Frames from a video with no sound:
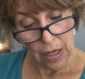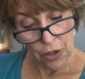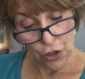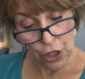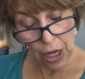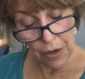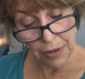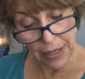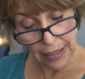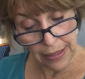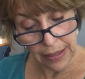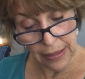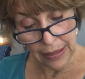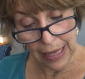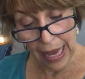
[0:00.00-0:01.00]
Jonah
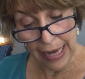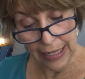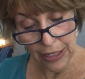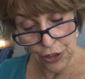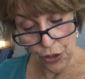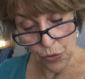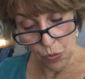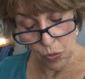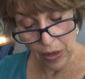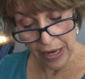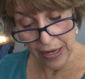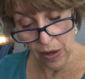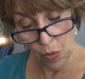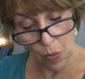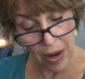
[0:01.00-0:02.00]
decided to
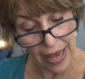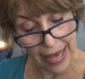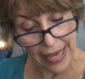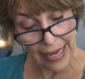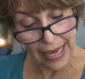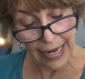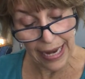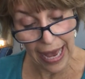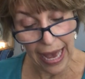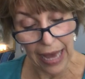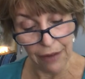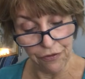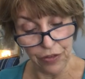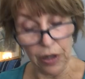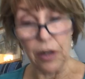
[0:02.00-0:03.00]
run away and
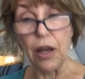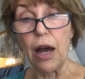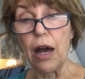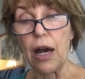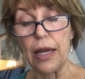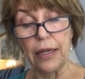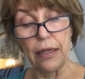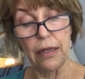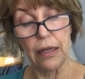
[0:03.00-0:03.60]
hide from God.